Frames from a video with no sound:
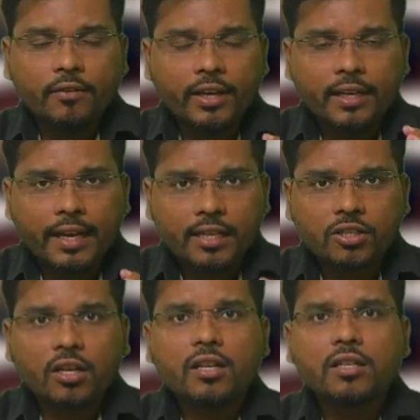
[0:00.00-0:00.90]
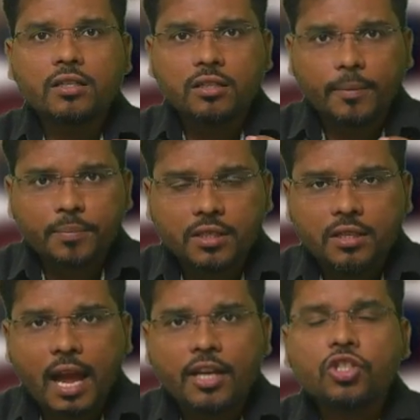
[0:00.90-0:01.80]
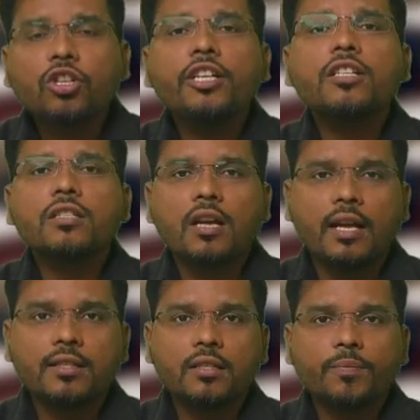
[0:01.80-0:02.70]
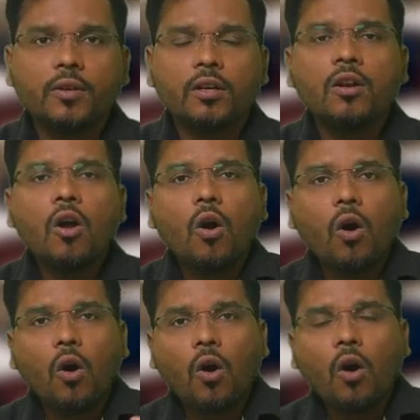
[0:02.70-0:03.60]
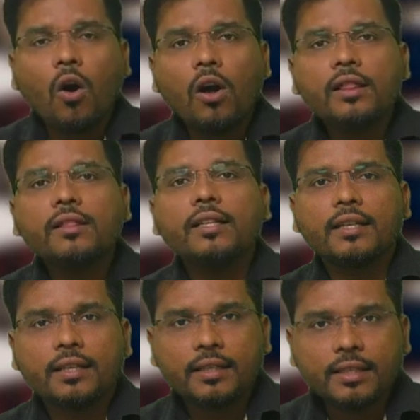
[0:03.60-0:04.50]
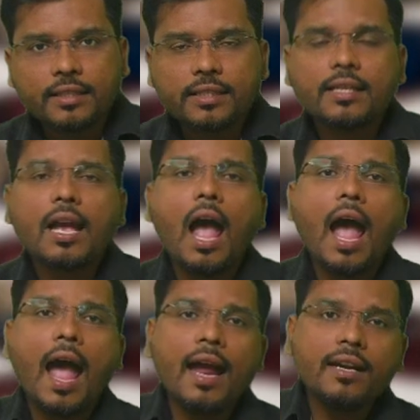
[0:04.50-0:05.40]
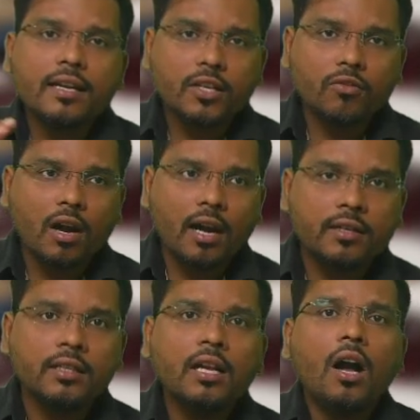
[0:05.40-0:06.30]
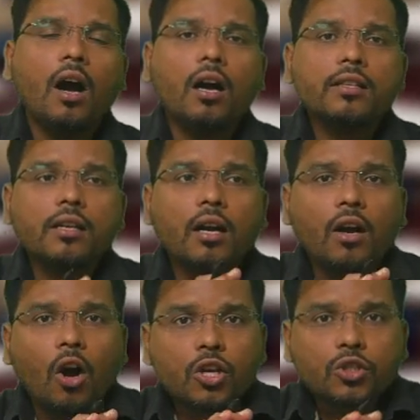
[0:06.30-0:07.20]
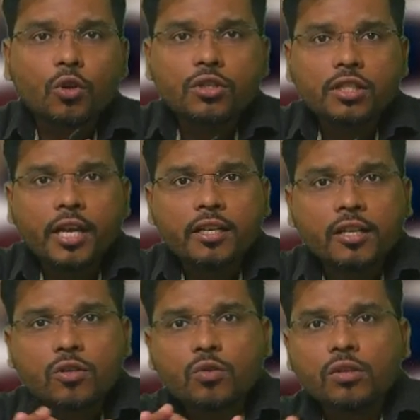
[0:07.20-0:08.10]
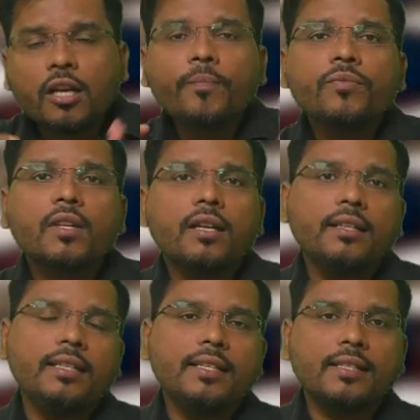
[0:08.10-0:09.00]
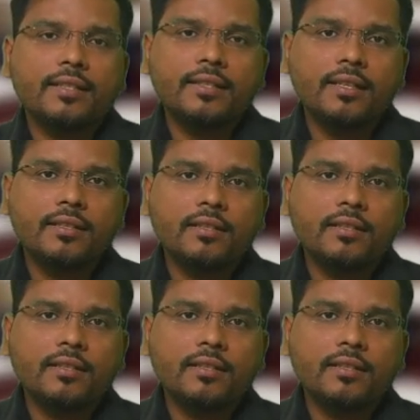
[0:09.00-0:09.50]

lessor substantially transfer all the risk and reward associated to the lease asset,